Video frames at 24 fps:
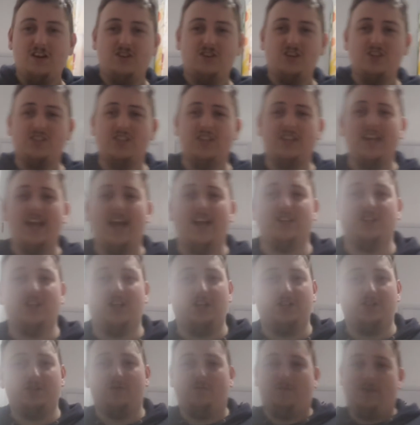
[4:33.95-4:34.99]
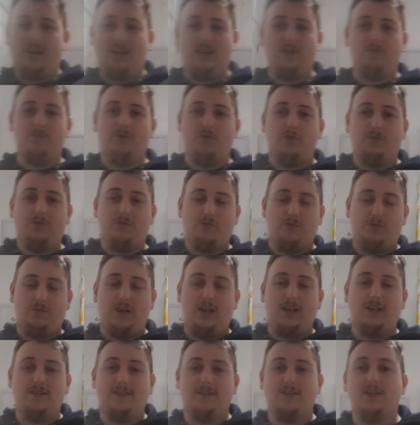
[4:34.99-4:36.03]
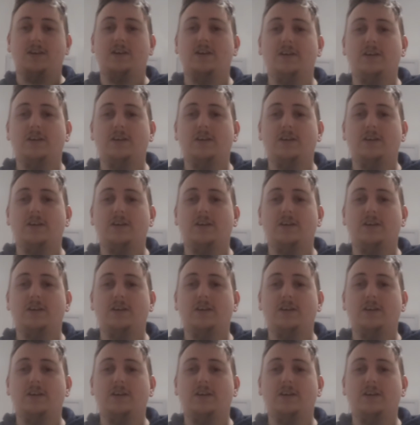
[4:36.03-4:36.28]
Just a tangent, it's not really important or needed.